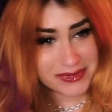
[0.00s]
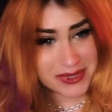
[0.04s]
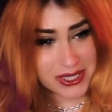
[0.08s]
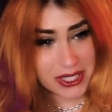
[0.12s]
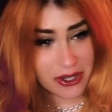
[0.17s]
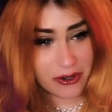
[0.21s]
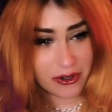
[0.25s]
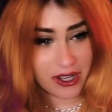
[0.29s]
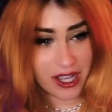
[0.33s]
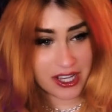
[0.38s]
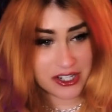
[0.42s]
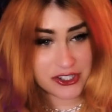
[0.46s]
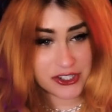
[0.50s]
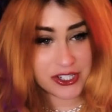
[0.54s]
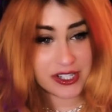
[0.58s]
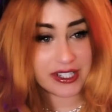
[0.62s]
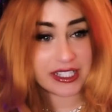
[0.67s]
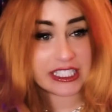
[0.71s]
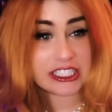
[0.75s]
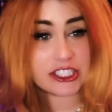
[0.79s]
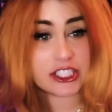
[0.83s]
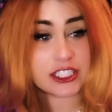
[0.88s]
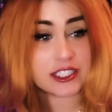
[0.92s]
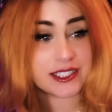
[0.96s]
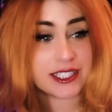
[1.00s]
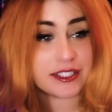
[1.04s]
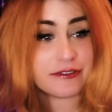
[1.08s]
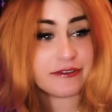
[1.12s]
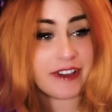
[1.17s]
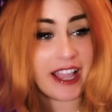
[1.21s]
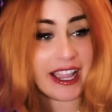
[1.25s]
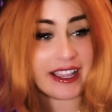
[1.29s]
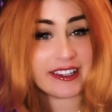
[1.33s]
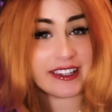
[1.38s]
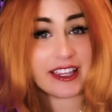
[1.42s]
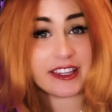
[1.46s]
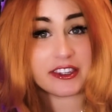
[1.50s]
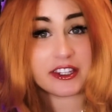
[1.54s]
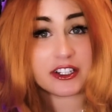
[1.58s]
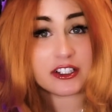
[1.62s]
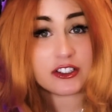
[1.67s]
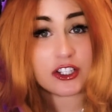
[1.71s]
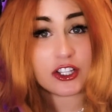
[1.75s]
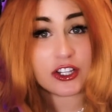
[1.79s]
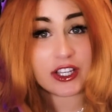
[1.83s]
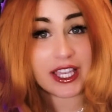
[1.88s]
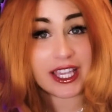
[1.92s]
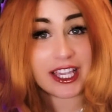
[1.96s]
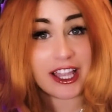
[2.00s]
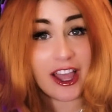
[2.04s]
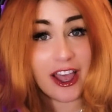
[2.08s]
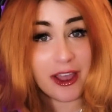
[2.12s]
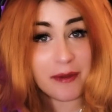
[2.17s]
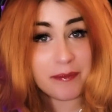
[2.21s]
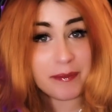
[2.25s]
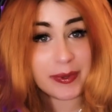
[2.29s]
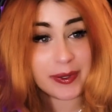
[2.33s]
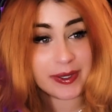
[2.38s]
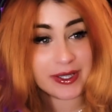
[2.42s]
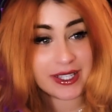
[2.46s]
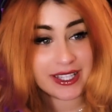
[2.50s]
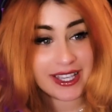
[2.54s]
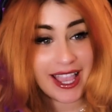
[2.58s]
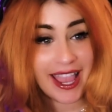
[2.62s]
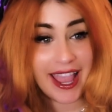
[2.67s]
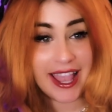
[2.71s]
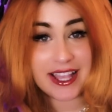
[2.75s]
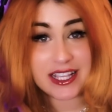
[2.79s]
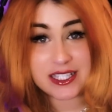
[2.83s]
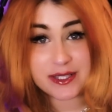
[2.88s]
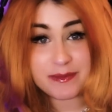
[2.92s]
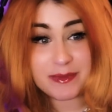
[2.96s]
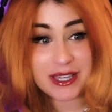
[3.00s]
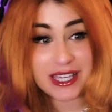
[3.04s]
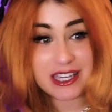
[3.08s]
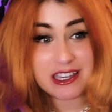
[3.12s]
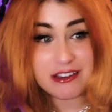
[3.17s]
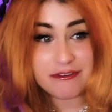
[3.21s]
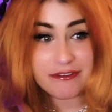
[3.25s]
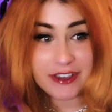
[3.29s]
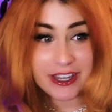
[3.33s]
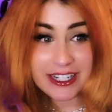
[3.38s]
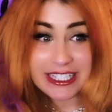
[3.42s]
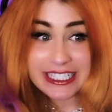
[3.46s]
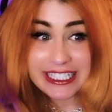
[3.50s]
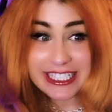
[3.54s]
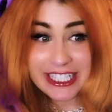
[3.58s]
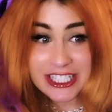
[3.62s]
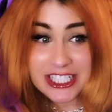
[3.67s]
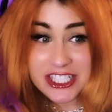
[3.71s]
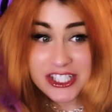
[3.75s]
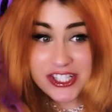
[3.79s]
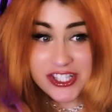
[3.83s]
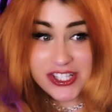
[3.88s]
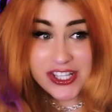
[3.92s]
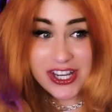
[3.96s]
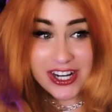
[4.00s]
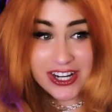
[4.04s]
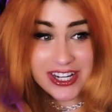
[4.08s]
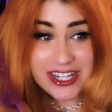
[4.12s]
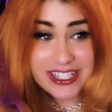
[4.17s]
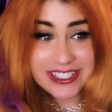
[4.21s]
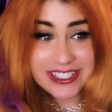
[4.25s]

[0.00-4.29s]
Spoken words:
Oh, gosh. Just the fact that they're looking up has me very concerned.